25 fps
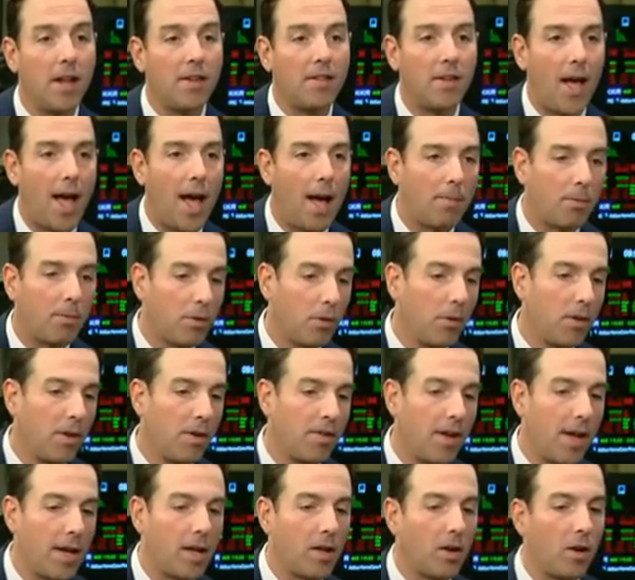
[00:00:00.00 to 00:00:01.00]
It's
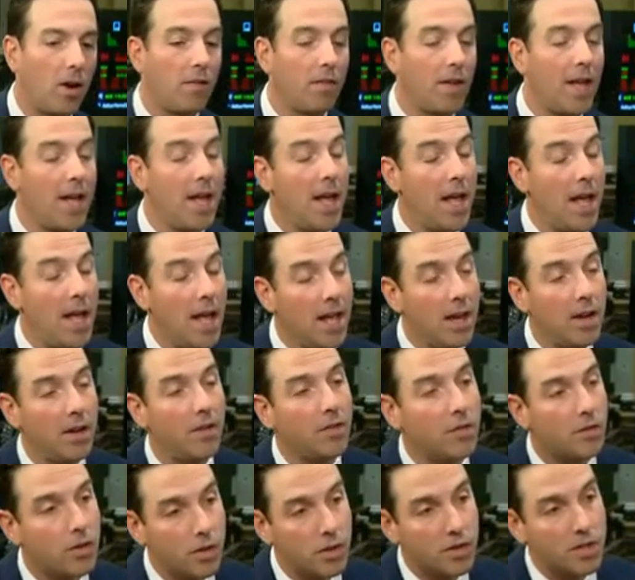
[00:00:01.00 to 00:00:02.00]
absolutely taken off. It
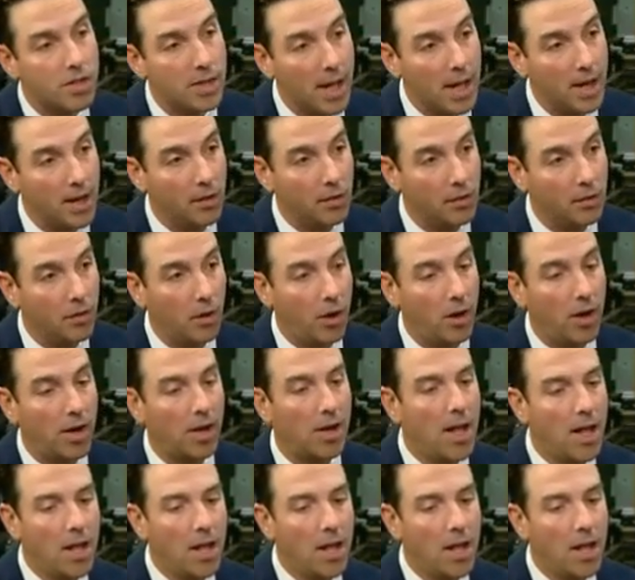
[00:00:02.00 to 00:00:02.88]
is just getting started.